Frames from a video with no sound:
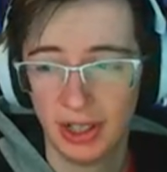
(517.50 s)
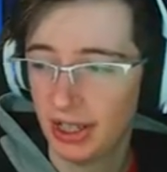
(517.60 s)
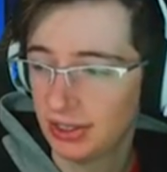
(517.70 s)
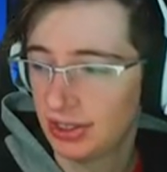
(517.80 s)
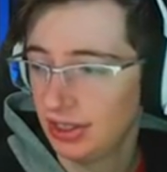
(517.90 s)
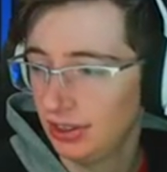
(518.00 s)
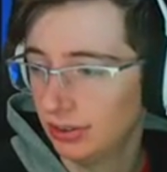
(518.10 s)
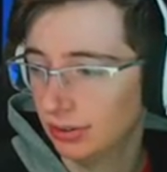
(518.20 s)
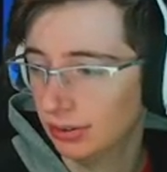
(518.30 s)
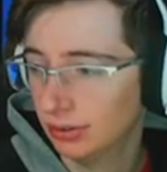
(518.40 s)
I'll see
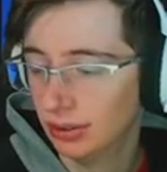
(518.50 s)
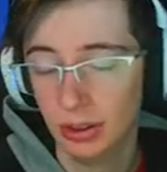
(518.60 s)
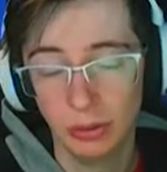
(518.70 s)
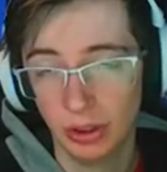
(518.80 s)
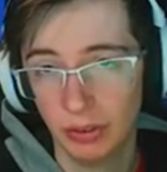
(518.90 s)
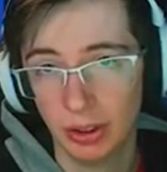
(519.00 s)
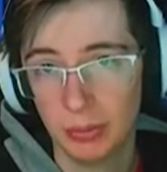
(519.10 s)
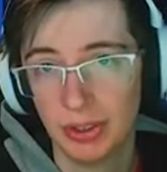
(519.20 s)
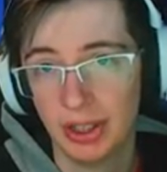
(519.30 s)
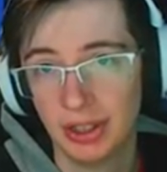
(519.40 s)
you in whatever
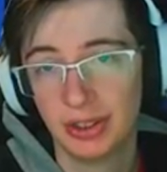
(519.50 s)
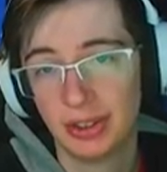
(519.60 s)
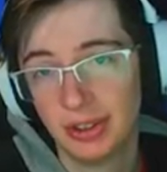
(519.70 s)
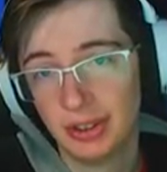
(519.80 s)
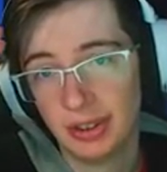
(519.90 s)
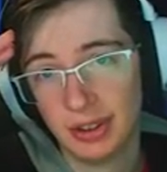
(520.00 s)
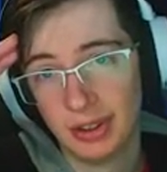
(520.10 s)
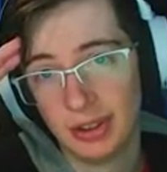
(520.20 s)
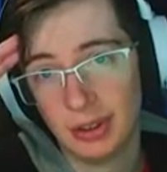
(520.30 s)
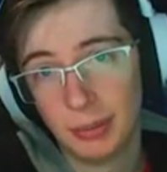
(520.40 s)
comes next.
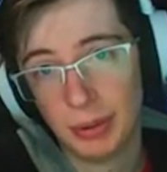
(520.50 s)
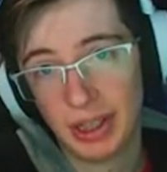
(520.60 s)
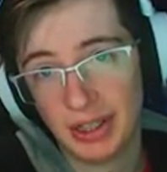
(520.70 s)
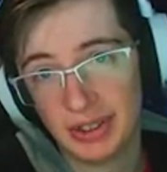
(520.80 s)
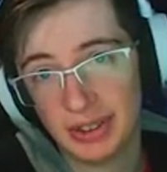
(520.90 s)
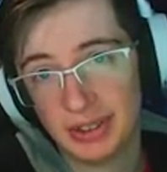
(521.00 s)
Bye, guys.